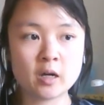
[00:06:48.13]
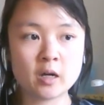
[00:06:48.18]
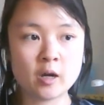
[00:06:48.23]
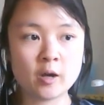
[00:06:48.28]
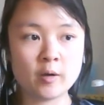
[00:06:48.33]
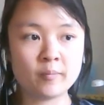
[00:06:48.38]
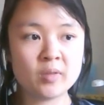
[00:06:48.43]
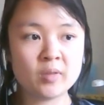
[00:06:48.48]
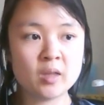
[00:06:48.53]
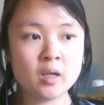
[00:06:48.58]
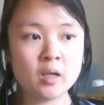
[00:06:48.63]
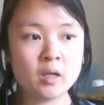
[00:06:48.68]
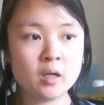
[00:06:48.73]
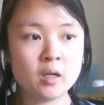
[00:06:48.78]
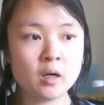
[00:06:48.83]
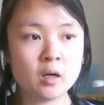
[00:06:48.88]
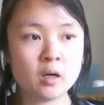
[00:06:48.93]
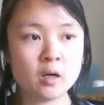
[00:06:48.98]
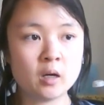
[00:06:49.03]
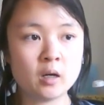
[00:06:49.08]
Um,
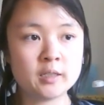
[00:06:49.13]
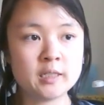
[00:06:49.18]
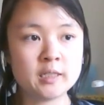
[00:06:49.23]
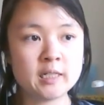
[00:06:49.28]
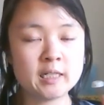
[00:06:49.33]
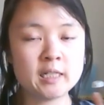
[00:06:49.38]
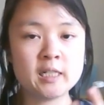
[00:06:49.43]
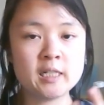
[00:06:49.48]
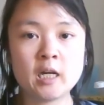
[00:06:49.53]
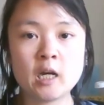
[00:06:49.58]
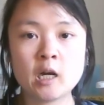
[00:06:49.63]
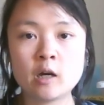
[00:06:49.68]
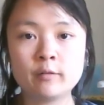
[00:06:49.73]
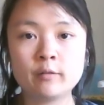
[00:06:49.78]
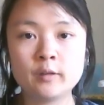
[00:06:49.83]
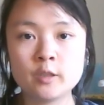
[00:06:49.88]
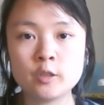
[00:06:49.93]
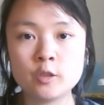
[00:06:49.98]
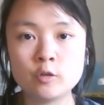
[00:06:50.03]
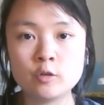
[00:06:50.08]
uh, taking care
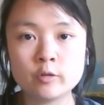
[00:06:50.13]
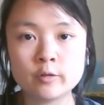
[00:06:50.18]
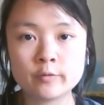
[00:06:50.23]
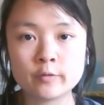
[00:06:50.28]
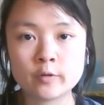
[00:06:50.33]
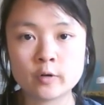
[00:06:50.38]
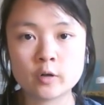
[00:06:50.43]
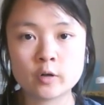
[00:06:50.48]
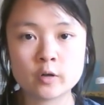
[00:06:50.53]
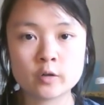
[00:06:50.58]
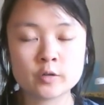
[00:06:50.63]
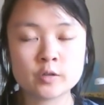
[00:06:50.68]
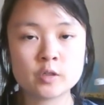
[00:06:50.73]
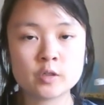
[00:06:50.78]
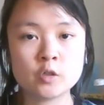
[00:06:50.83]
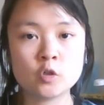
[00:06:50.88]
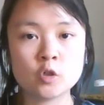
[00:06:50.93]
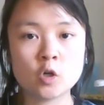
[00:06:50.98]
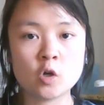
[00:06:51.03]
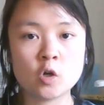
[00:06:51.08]
of the
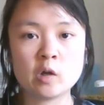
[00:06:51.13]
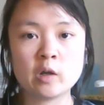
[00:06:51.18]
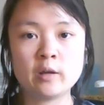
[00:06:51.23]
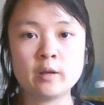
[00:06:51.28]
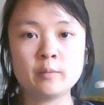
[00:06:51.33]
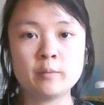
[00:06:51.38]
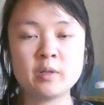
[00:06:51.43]
universe, you know,